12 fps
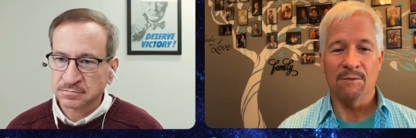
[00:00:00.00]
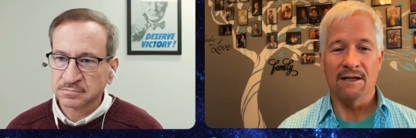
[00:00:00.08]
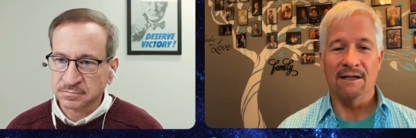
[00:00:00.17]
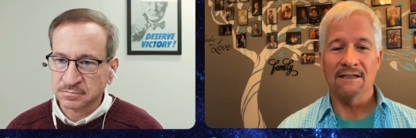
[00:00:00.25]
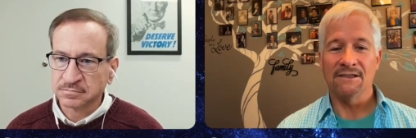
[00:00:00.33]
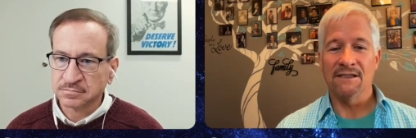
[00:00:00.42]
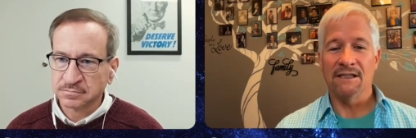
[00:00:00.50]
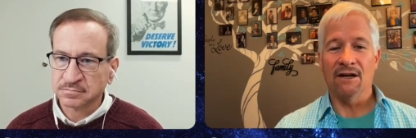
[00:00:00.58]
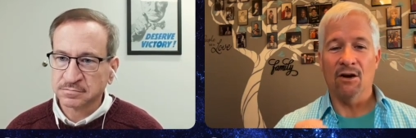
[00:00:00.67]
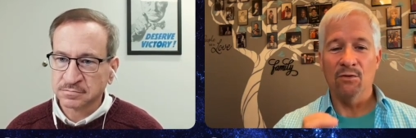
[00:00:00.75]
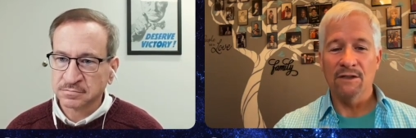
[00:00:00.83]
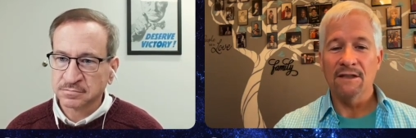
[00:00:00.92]
Speaker 1: And that's mm-hmm.
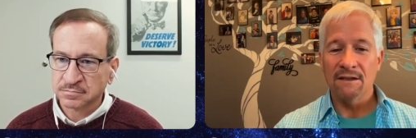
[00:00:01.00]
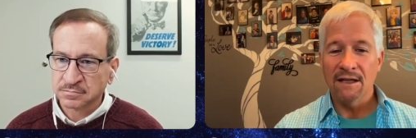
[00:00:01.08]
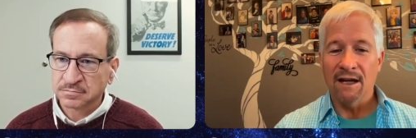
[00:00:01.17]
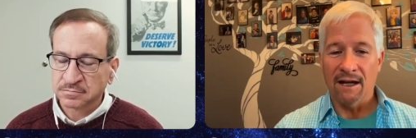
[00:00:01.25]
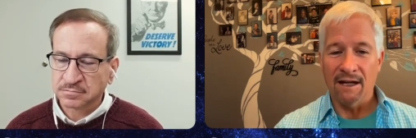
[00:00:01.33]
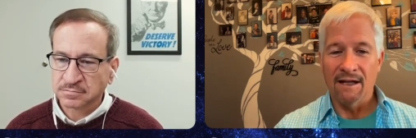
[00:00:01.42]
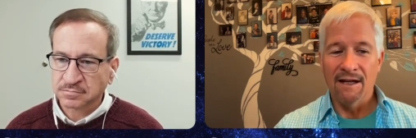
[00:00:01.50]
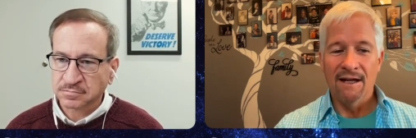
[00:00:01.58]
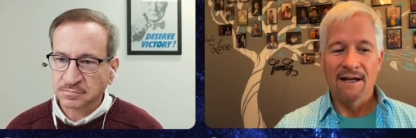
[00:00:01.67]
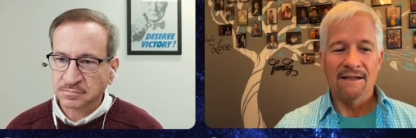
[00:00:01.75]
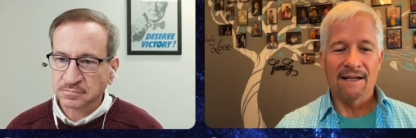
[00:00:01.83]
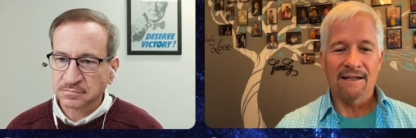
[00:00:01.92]
the only thing
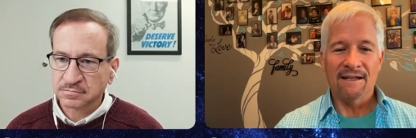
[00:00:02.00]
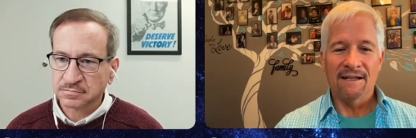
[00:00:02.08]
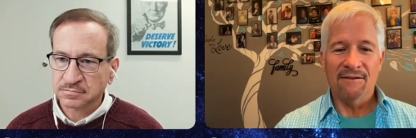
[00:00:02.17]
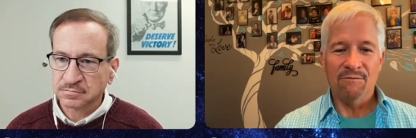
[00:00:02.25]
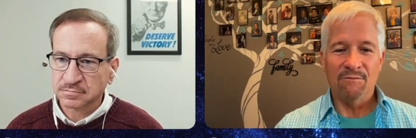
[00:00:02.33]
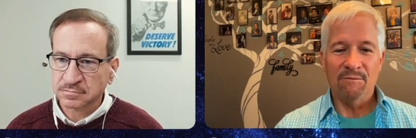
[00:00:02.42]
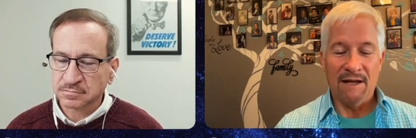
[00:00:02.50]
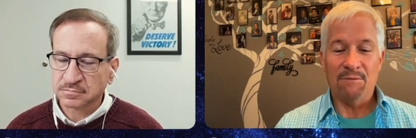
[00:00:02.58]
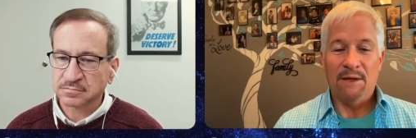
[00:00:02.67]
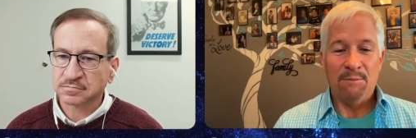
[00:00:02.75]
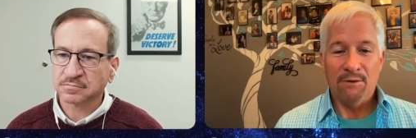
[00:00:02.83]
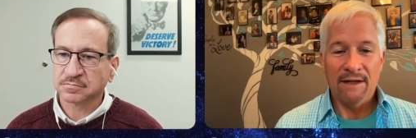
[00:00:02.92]
that can give
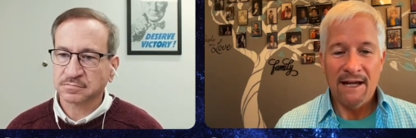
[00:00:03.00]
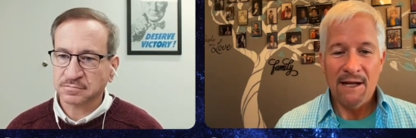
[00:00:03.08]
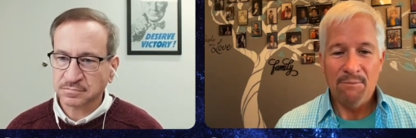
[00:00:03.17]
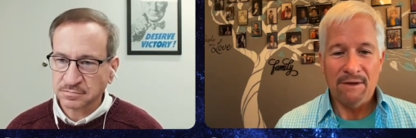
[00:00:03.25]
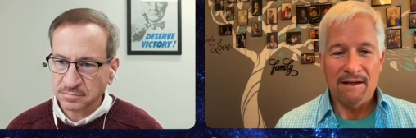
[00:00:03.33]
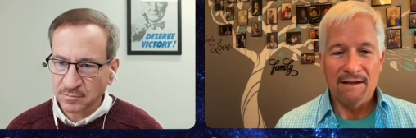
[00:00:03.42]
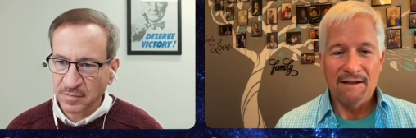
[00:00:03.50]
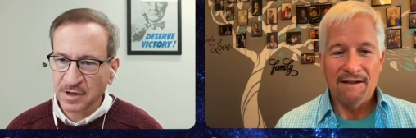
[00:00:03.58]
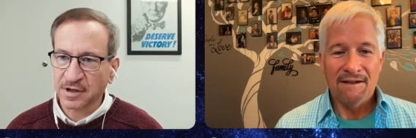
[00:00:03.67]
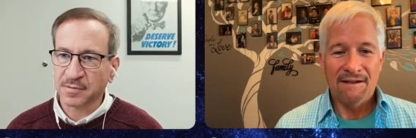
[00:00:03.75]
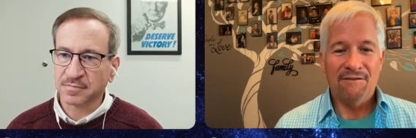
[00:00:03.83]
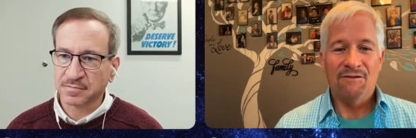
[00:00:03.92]
make people happy,
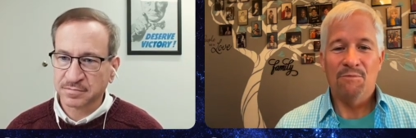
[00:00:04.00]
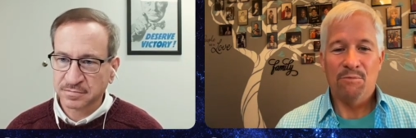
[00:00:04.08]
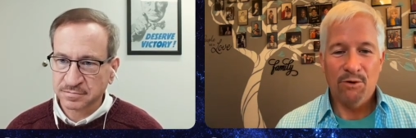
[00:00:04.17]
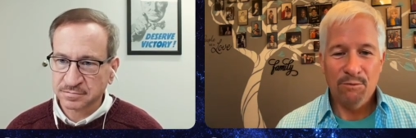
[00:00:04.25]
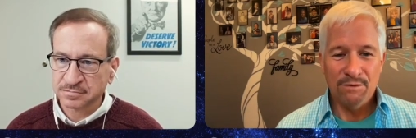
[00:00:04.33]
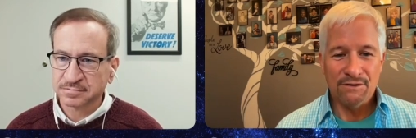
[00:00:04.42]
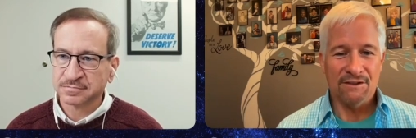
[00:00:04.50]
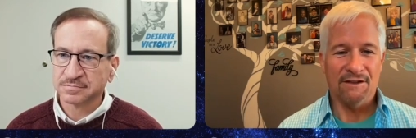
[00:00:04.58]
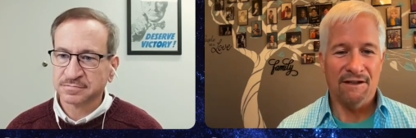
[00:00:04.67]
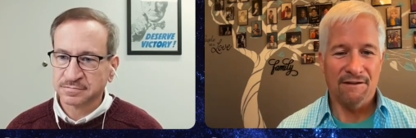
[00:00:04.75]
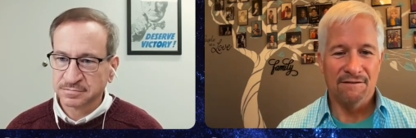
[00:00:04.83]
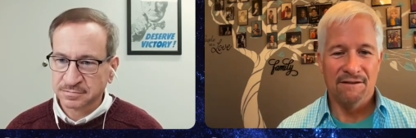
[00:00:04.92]
yep. give them purpose in
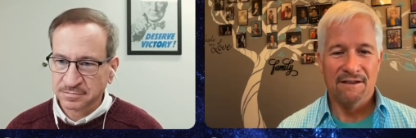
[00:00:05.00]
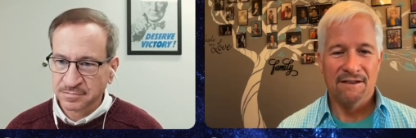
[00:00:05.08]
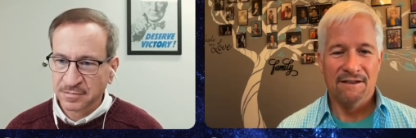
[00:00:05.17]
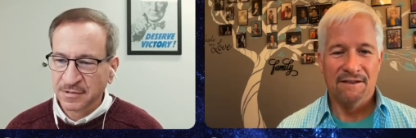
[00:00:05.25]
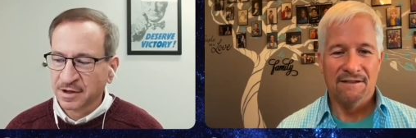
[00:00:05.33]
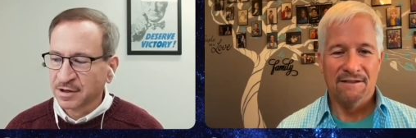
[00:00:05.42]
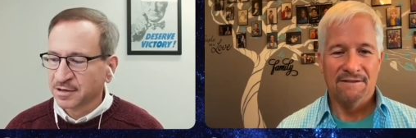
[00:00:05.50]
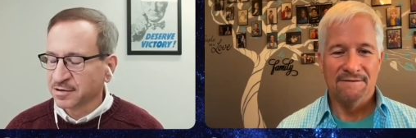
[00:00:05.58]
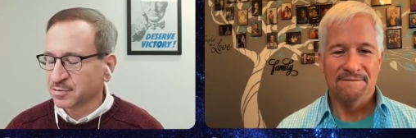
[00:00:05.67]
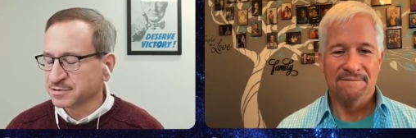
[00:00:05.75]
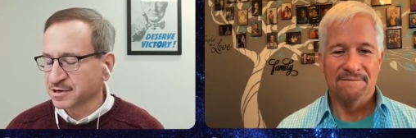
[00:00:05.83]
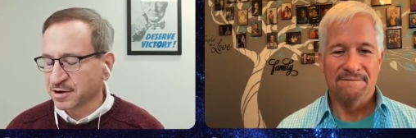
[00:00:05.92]
life.
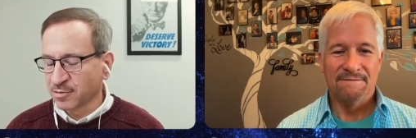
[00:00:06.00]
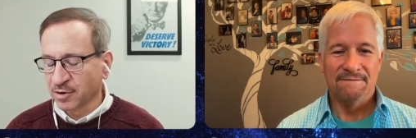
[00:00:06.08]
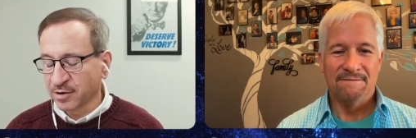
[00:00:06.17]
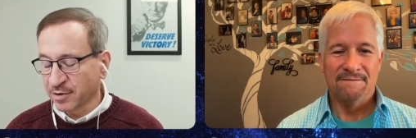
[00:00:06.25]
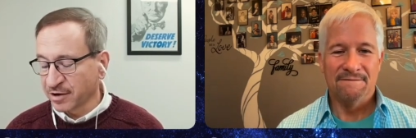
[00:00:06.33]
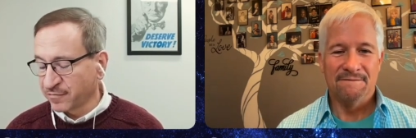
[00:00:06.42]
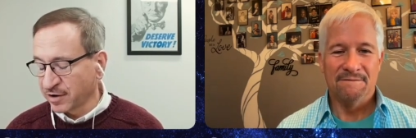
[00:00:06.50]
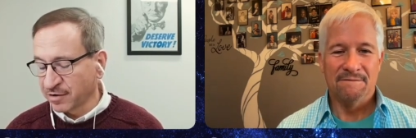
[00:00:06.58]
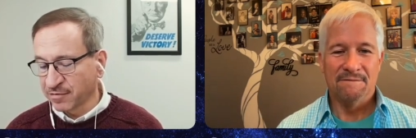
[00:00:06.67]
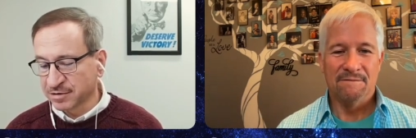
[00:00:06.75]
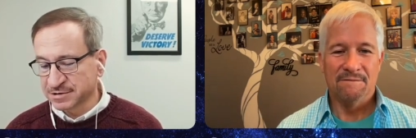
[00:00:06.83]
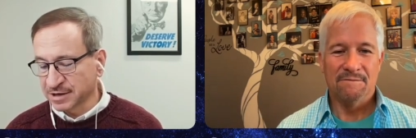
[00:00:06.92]
Speaker 2: There was a, one of my
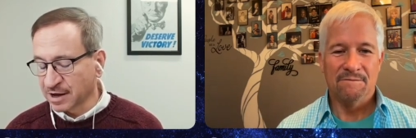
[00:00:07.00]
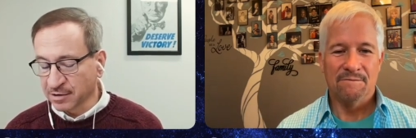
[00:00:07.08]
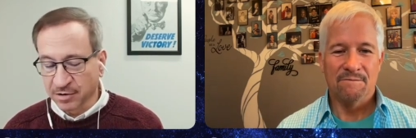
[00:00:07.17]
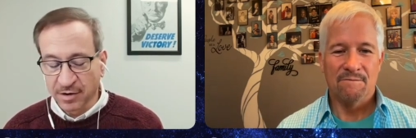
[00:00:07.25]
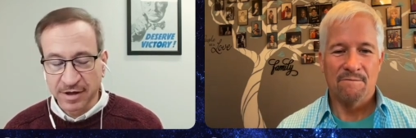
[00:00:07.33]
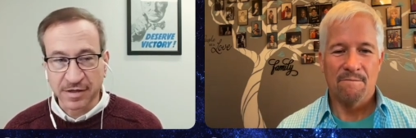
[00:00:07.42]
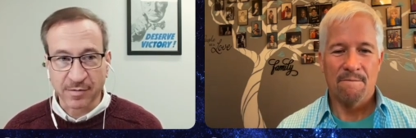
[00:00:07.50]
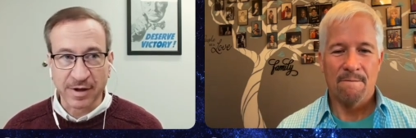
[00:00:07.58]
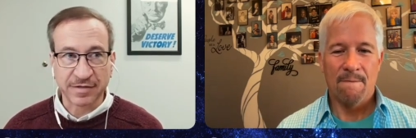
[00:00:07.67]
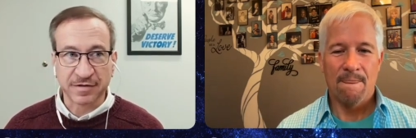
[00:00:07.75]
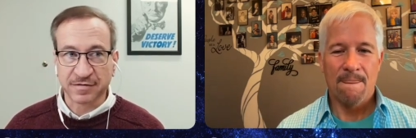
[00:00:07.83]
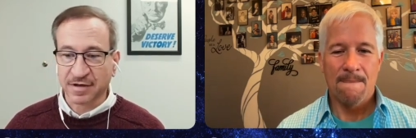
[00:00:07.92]
favorites, and I don't know
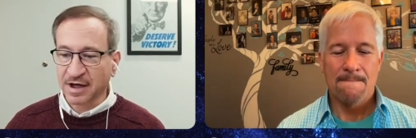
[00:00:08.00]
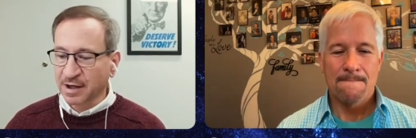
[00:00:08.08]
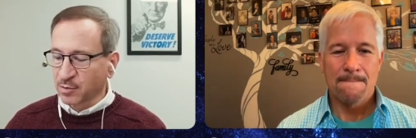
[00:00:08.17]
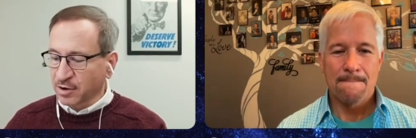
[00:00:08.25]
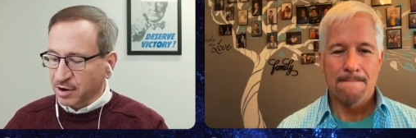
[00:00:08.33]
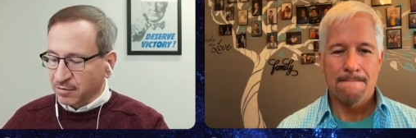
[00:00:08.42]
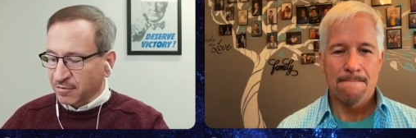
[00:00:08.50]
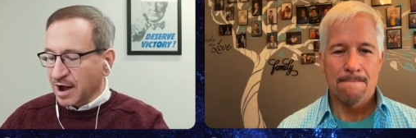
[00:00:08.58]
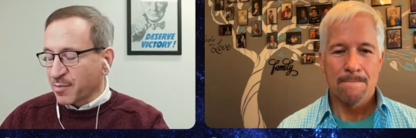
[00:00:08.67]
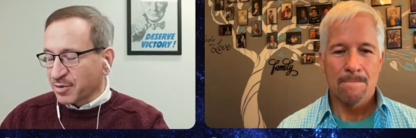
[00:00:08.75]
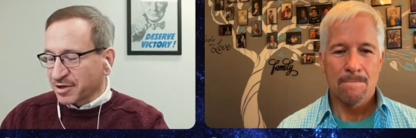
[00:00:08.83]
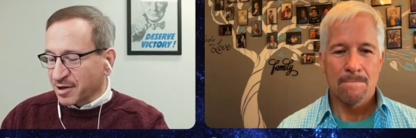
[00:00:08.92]
anything about this guy, and we're going to
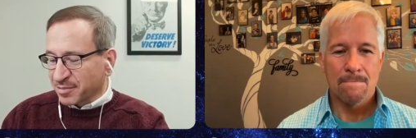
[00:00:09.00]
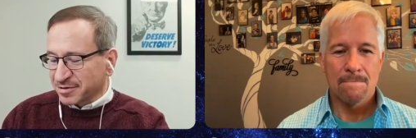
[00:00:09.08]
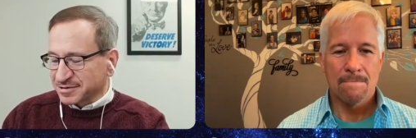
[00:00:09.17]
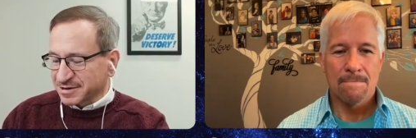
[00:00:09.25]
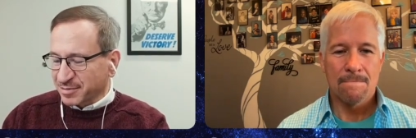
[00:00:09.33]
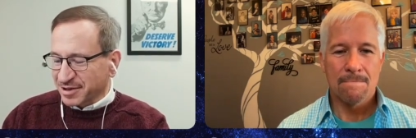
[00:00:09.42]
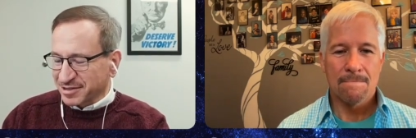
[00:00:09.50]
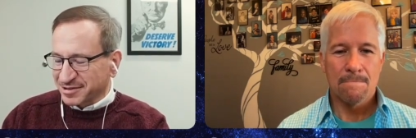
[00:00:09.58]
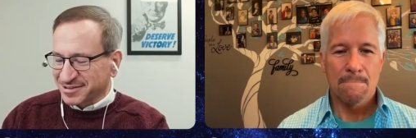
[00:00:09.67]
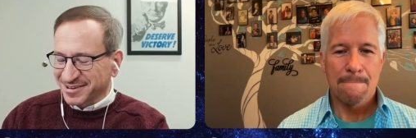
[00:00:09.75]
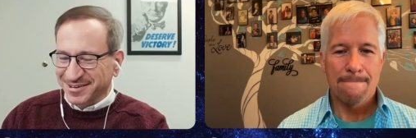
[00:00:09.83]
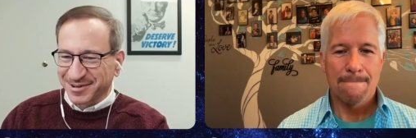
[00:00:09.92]
wrap it up because I'm
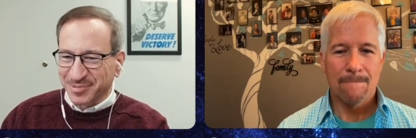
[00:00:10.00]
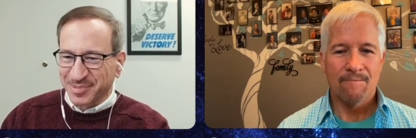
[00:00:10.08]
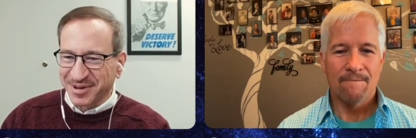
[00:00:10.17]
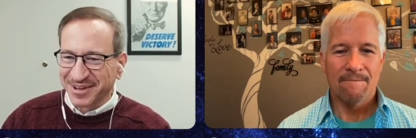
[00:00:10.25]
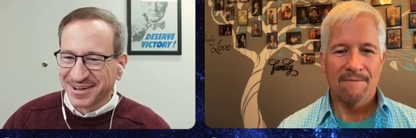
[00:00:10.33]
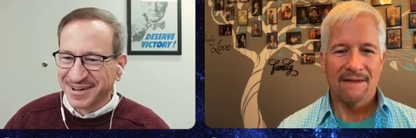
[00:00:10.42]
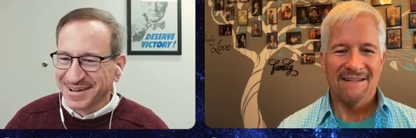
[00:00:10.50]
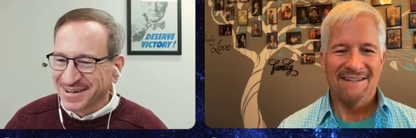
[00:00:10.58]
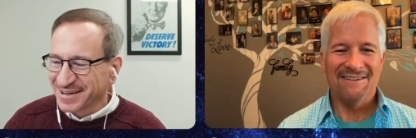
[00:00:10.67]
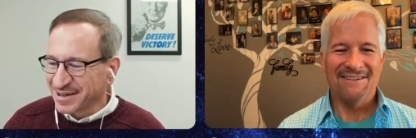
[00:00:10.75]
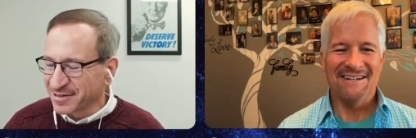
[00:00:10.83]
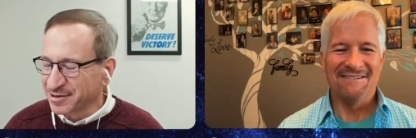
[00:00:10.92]
getting the signal. But
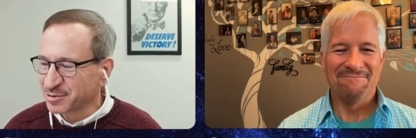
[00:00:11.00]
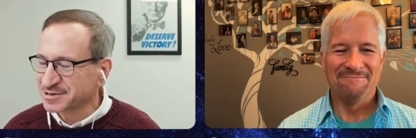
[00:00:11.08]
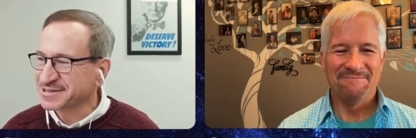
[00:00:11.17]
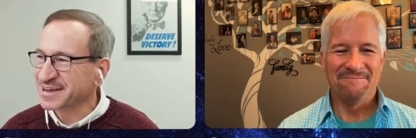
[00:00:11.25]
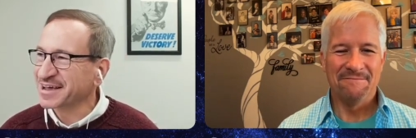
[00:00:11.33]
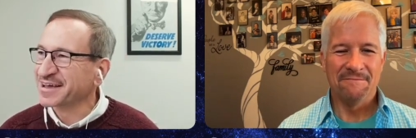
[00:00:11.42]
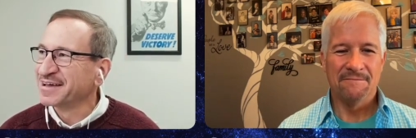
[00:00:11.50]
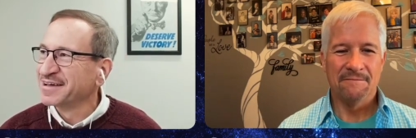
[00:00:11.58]
okay. uh, there was a